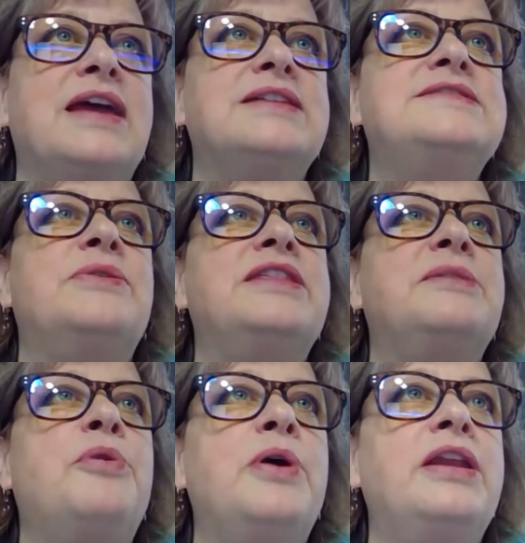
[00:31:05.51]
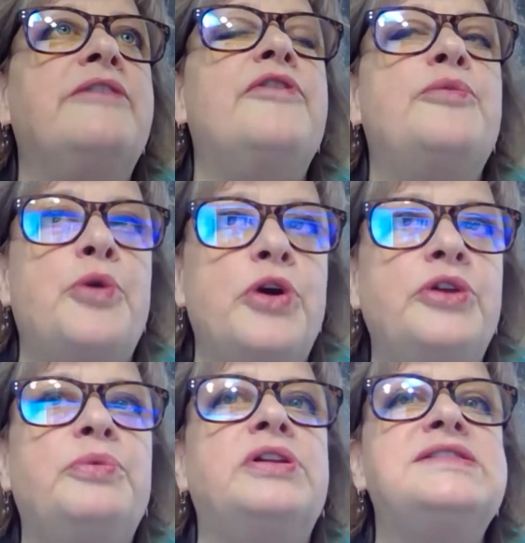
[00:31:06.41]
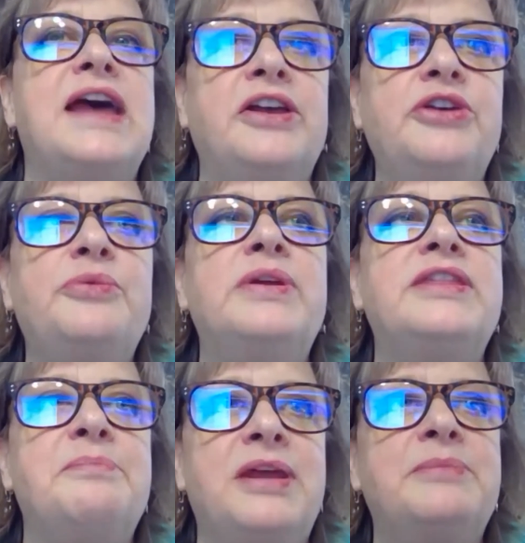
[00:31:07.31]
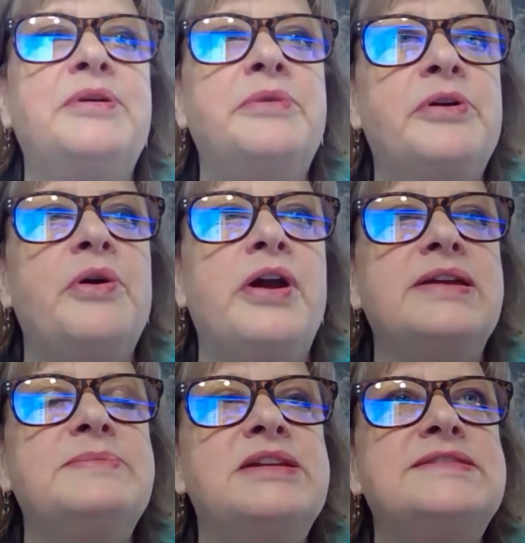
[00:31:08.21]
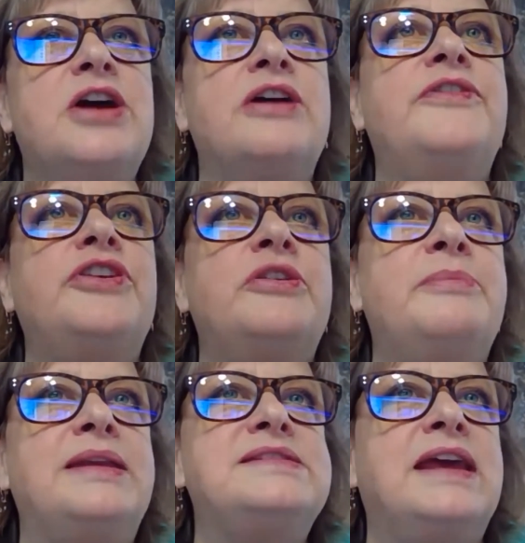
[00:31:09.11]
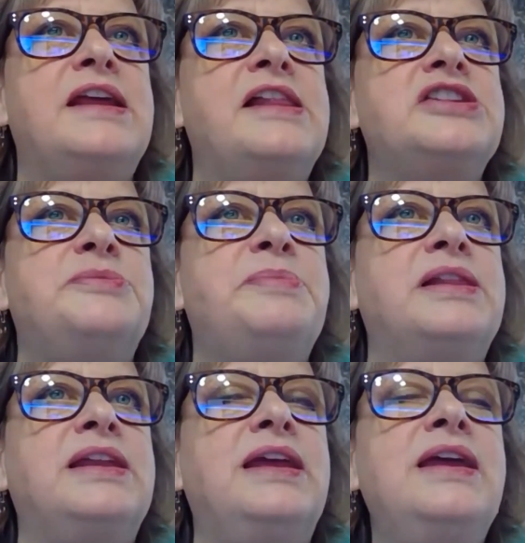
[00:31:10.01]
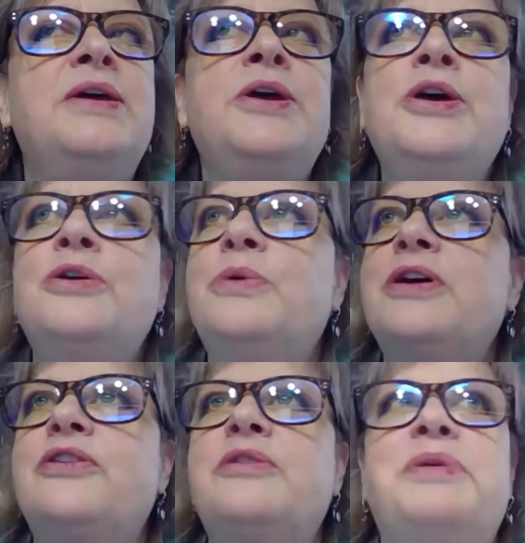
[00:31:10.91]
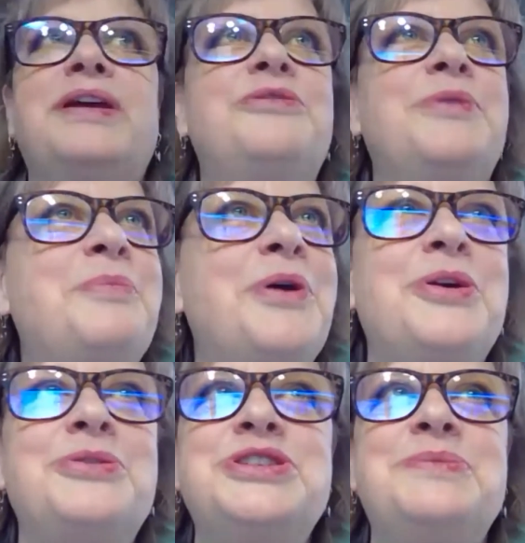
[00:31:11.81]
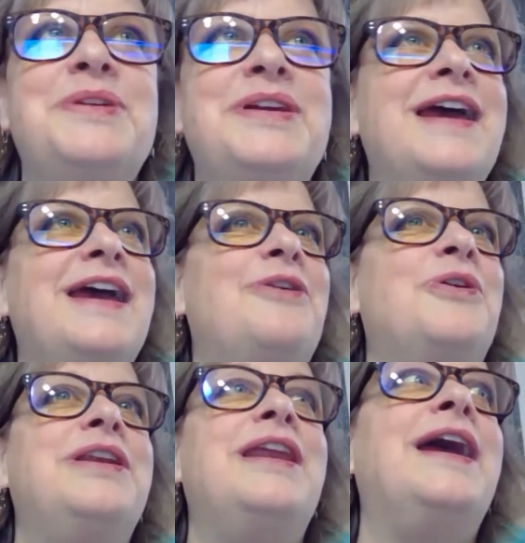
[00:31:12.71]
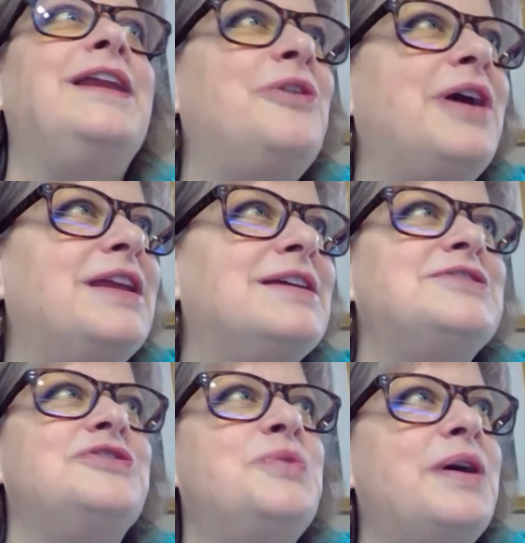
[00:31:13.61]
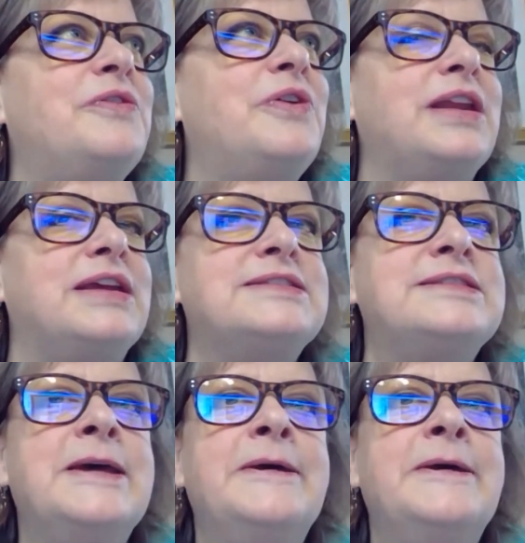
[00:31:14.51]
And so at the point of award, we'll tell you what the minimum requirements are for you to maintain eligibility, whether it be a 3.0 GPA or 9 credits or 12 credits.